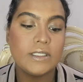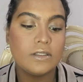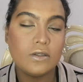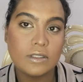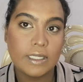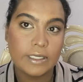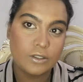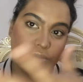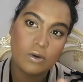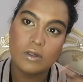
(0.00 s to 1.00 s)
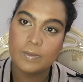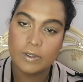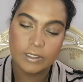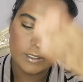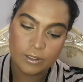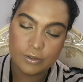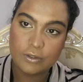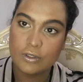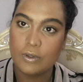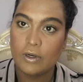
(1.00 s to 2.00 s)
This looks like I took all the products and
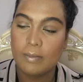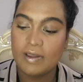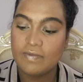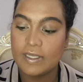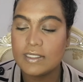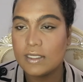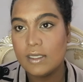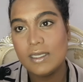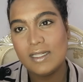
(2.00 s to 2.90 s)
threw it on my face.